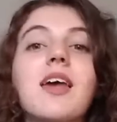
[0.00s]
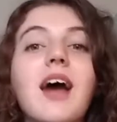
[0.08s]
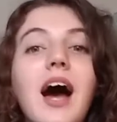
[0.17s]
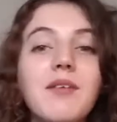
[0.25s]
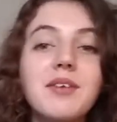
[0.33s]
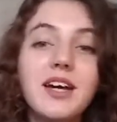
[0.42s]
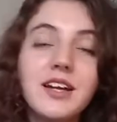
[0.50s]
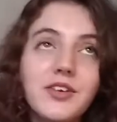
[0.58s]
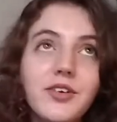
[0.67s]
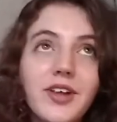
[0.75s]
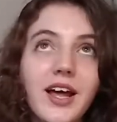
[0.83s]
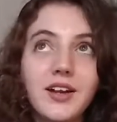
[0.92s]
I'm going
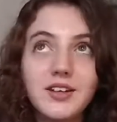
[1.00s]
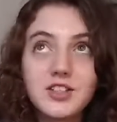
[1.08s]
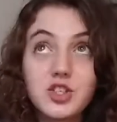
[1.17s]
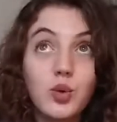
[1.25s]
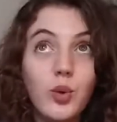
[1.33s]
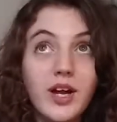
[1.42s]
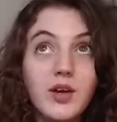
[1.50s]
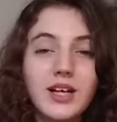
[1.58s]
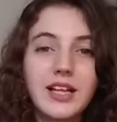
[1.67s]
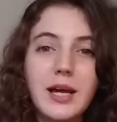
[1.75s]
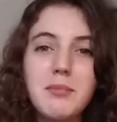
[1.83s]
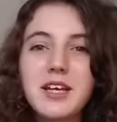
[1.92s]
through that quite
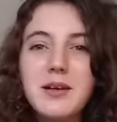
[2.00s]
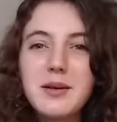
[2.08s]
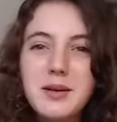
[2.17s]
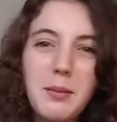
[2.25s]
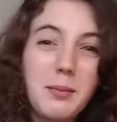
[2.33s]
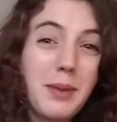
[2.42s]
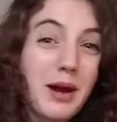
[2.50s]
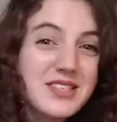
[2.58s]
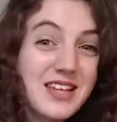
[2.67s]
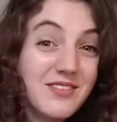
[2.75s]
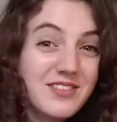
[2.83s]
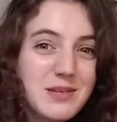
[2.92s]
quickly. I'm about
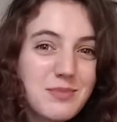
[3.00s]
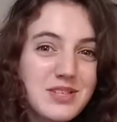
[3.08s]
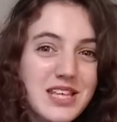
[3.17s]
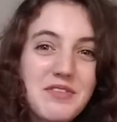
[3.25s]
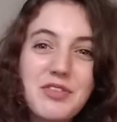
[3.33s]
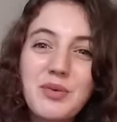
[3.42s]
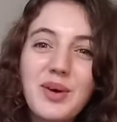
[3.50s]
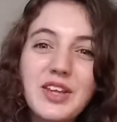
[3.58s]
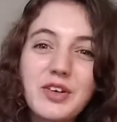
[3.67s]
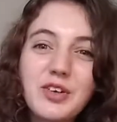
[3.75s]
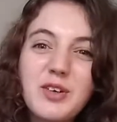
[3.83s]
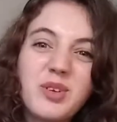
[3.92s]
70% of the way
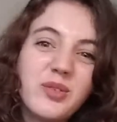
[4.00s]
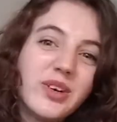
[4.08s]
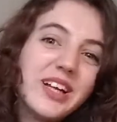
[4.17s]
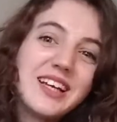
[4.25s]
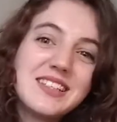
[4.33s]
through. I've been reading it